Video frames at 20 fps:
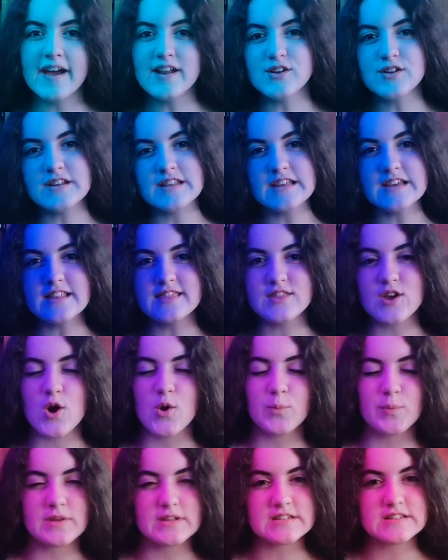don't need a
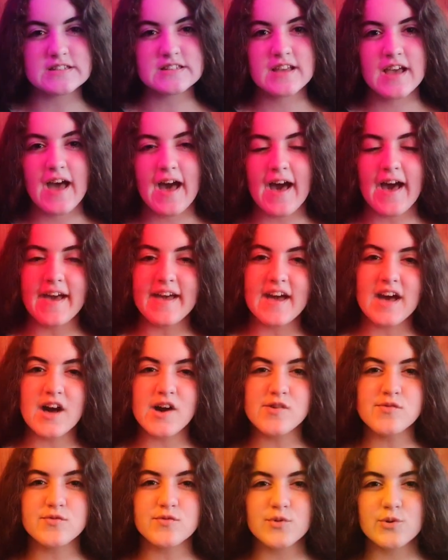therapist. I
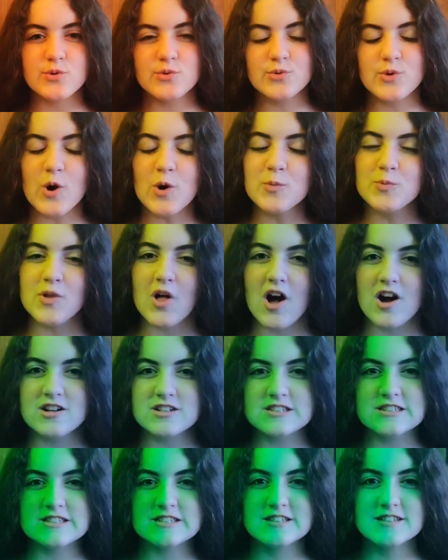have
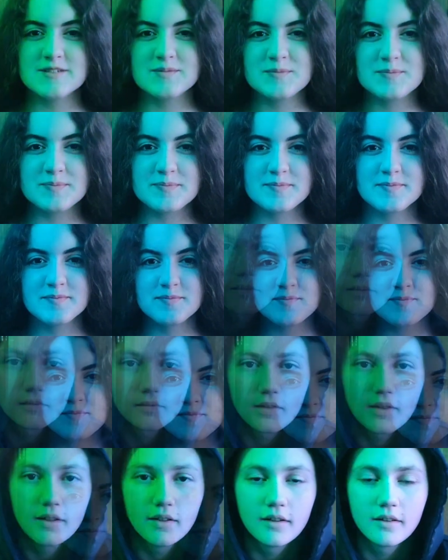Roblox.
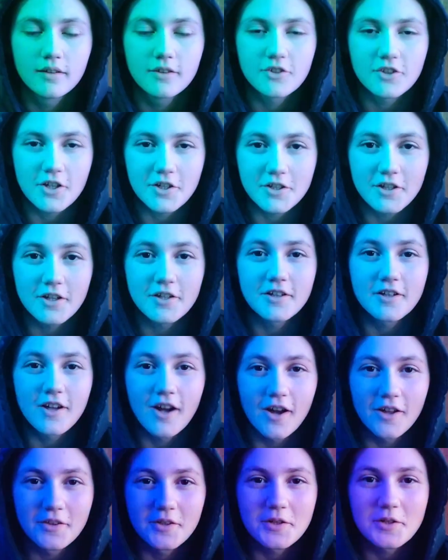Just because
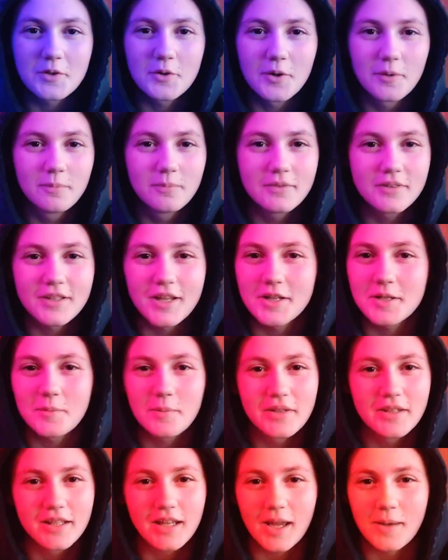you caught in the storm
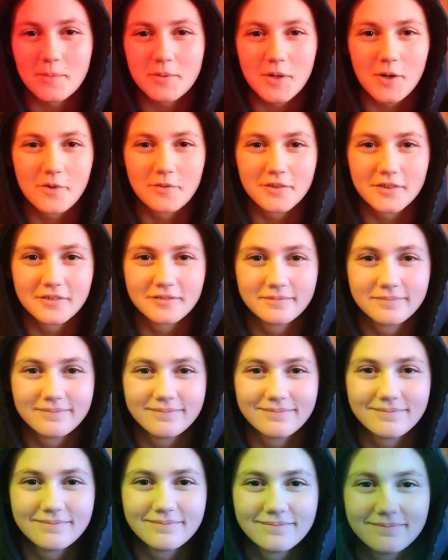doesn't mean the game's over.
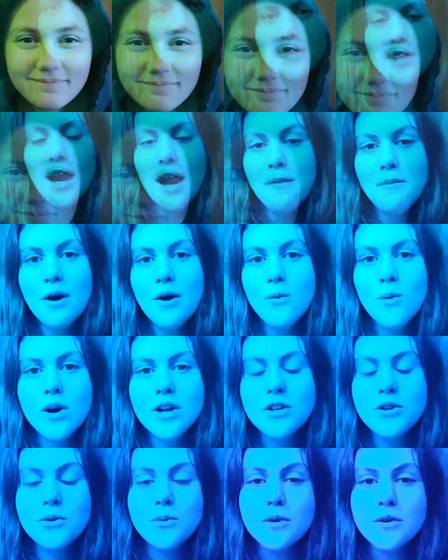I'm not
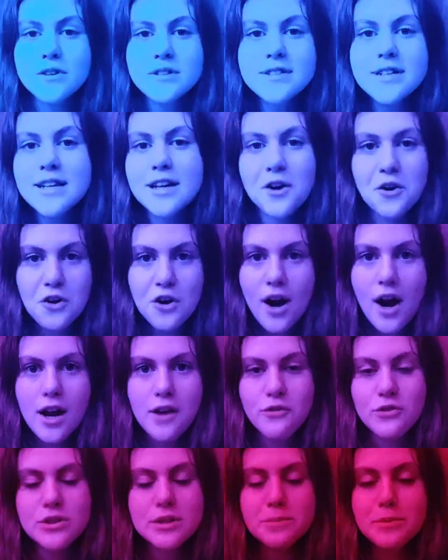one who will sit and
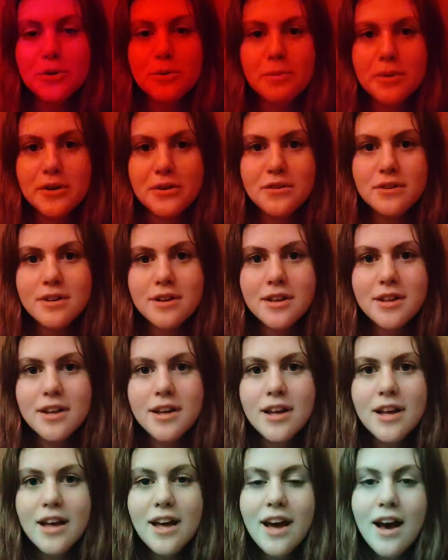cry over spilt milk.
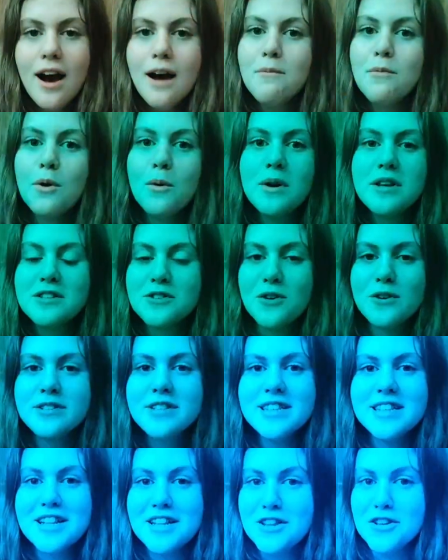I'm always
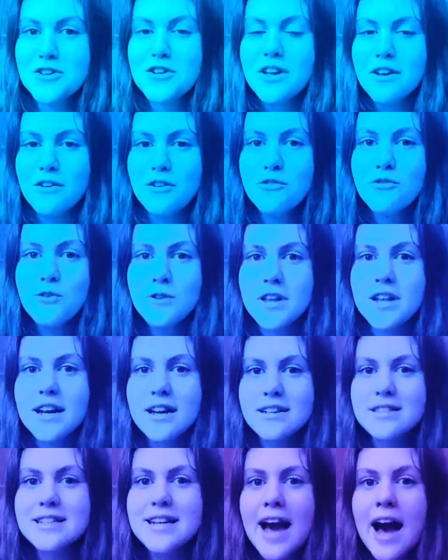constantly looking for the
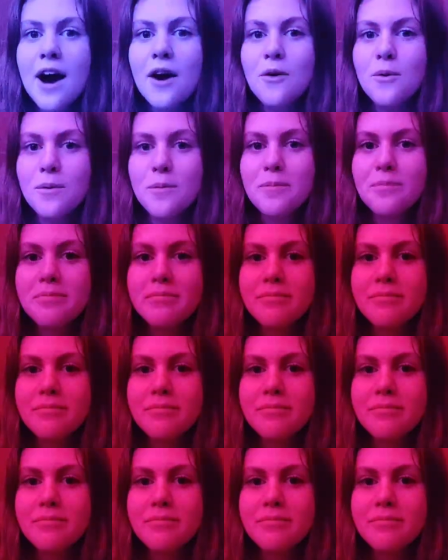next cow.